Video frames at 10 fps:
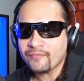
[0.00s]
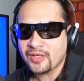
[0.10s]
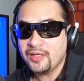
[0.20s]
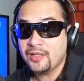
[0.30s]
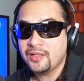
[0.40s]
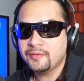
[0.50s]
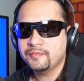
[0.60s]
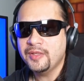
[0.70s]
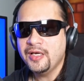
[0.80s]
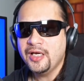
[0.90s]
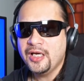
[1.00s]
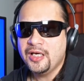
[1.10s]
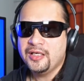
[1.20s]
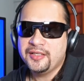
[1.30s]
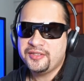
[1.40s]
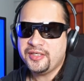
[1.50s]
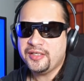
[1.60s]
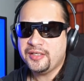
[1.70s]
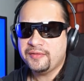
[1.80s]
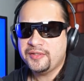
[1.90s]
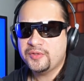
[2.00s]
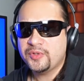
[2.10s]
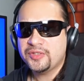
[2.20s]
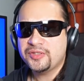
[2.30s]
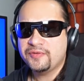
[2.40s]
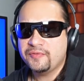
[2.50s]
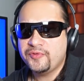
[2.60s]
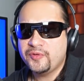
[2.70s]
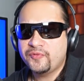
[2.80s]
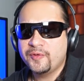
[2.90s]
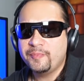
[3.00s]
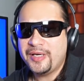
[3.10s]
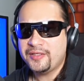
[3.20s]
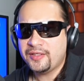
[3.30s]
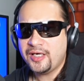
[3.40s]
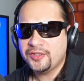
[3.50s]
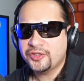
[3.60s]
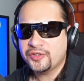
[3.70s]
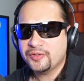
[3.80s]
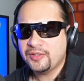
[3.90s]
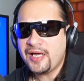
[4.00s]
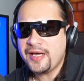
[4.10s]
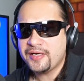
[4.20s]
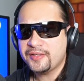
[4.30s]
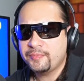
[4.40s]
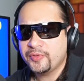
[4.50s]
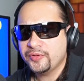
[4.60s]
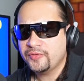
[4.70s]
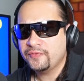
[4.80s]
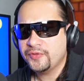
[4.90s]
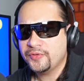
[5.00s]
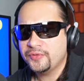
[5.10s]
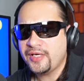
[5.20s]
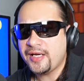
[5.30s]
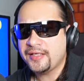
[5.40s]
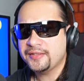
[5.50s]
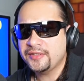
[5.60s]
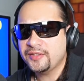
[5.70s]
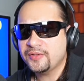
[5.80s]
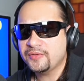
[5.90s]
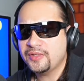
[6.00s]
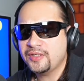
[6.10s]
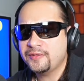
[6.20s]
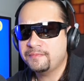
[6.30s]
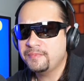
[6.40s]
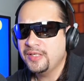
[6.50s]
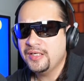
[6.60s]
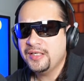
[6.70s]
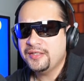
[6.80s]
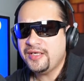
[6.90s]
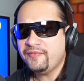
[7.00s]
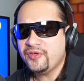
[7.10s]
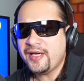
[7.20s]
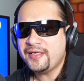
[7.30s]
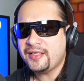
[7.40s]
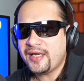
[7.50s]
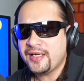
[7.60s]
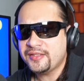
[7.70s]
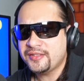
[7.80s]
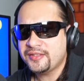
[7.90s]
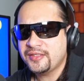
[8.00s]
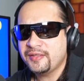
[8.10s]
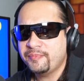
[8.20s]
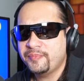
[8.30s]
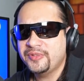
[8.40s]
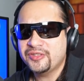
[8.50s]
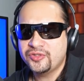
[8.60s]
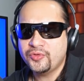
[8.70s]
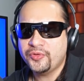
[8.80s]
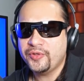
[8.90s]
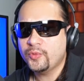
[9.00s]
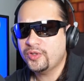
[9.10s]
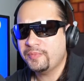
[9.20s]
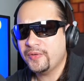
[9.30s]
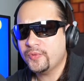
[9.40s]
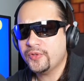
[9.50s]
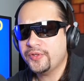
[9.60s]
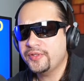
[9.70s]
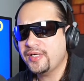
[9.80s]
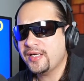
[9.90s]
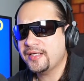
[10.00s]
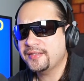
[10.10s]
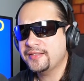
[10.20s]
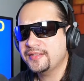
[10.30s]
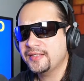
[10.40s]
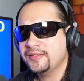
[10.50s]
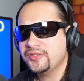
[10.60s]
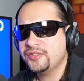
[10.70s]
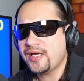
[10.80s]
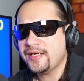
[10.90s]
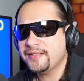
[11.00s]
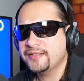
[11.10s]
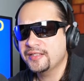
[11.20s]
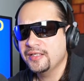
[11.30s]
let's say this was viewed from pathological liar point of view, then you have to analyze the story word by word and understand